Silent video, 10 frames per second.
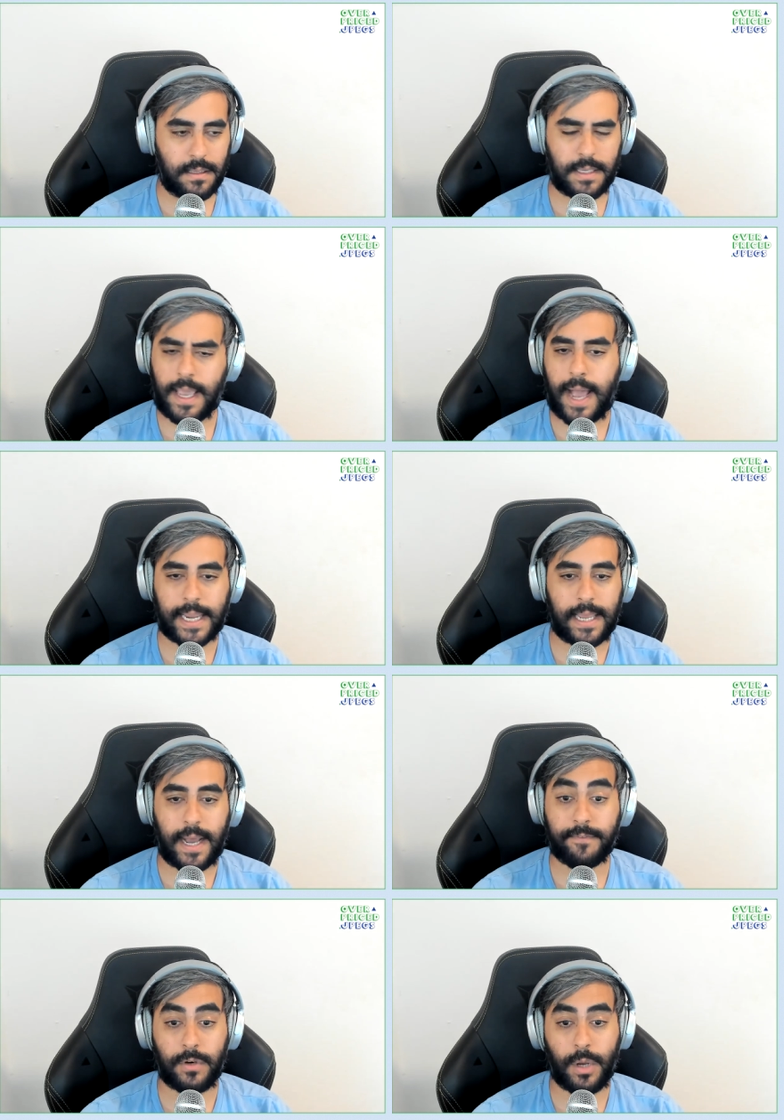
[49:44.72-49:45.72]
yeah, again,
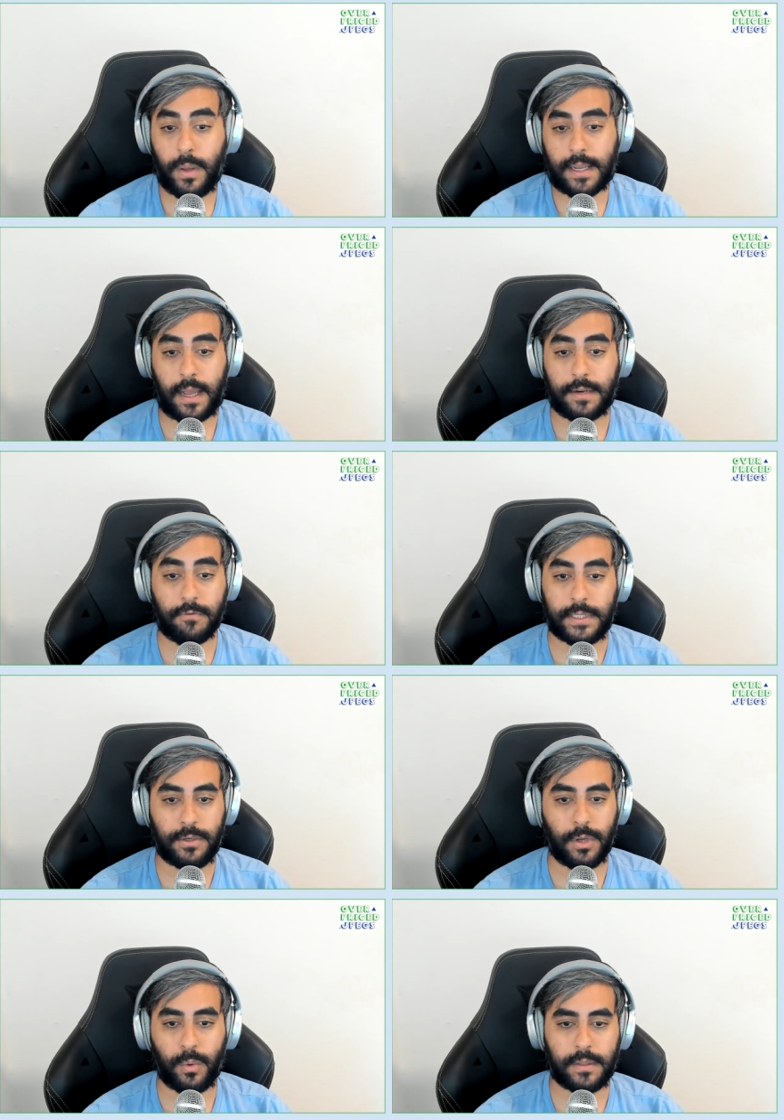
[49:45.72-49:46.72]
I have not like I don't
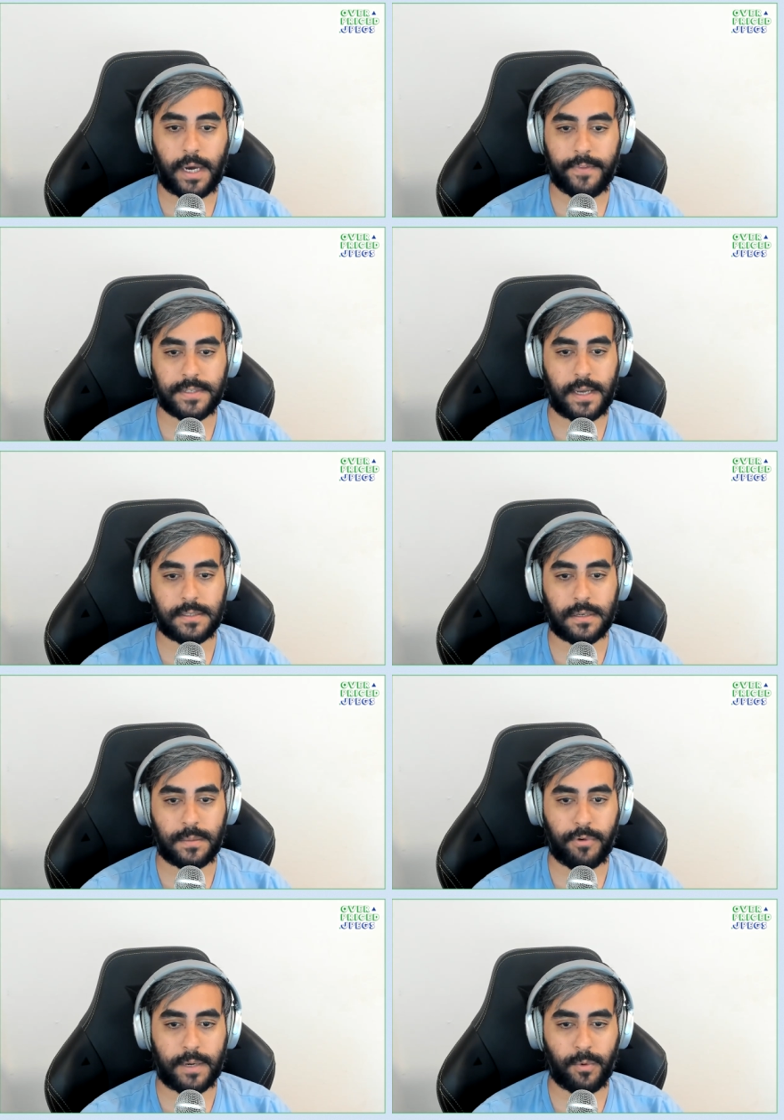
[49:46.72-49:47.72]
really know what other side is going
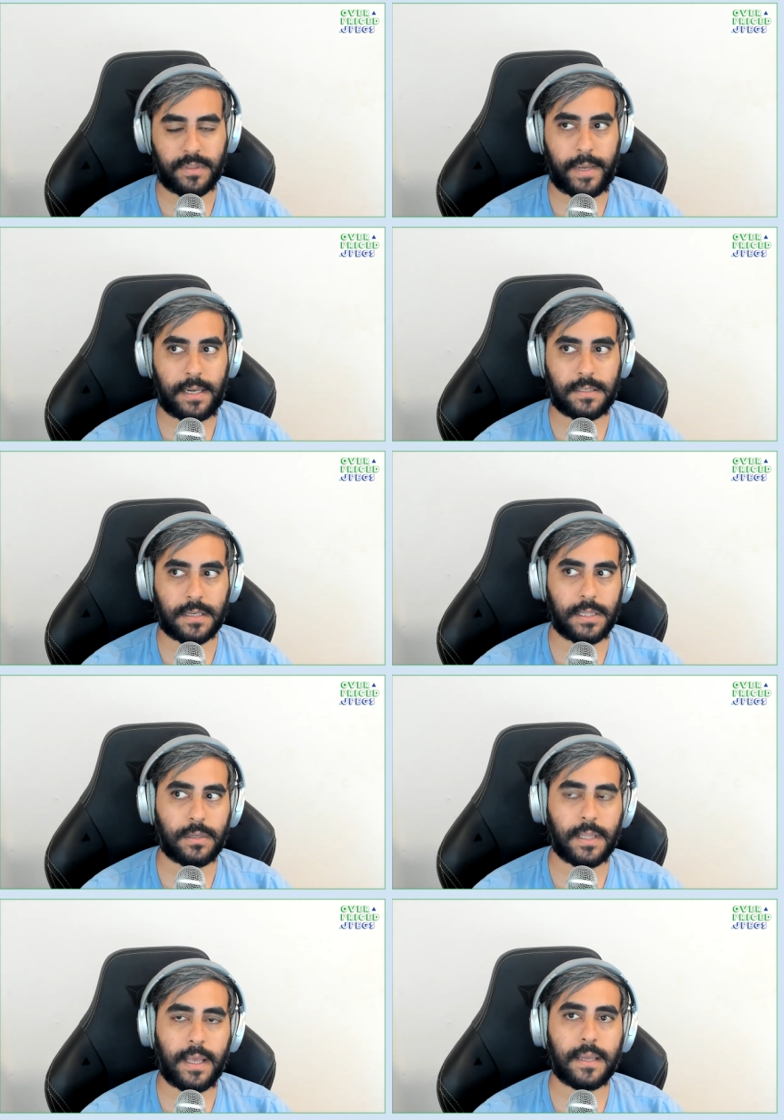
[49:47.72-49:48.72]
to bring, what the beta is going to
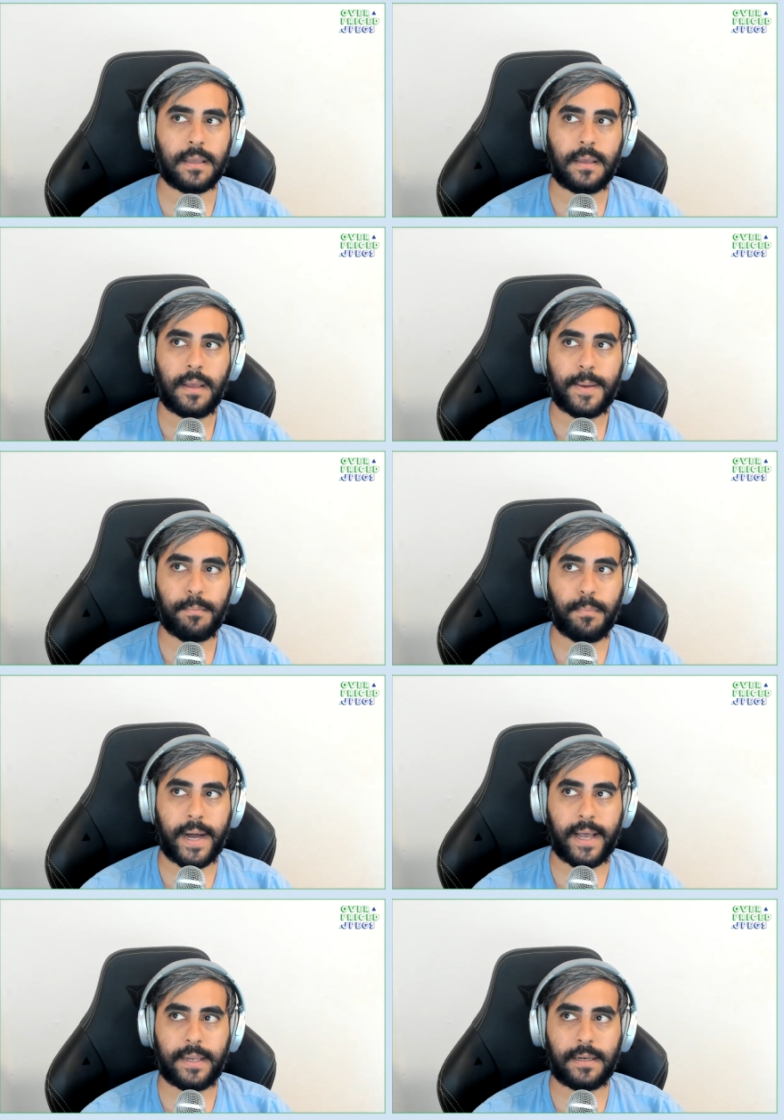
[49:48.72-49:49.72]
look like,
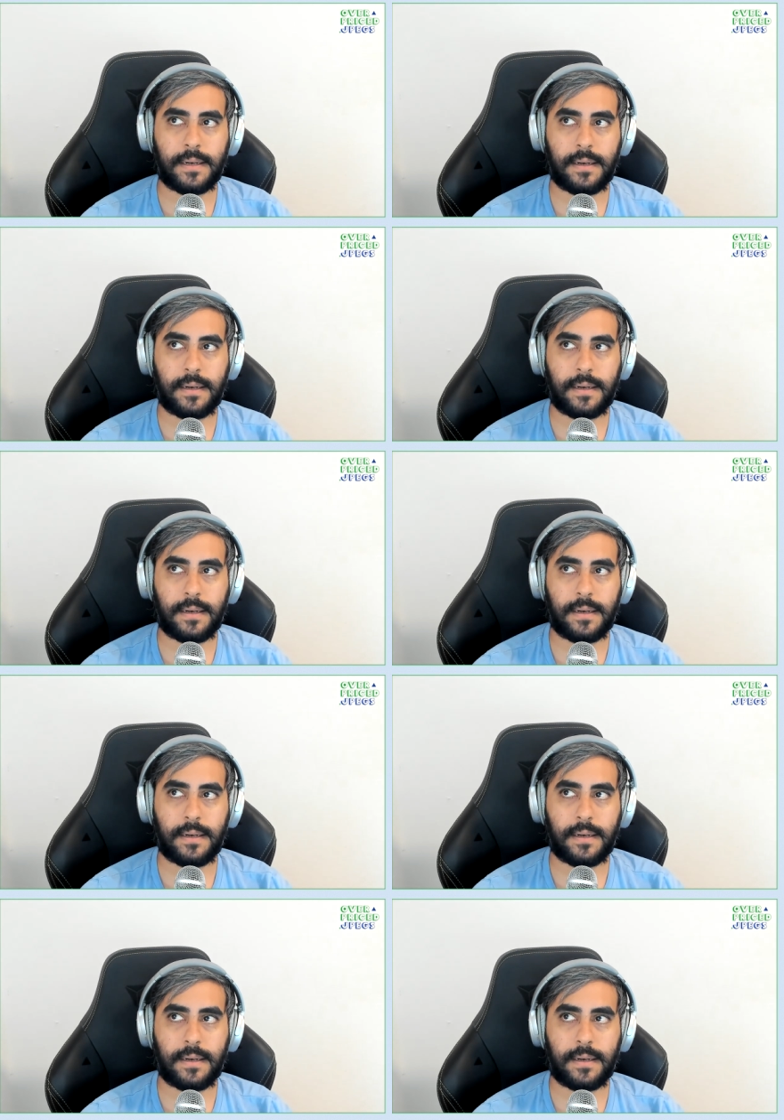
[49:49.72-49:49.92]
but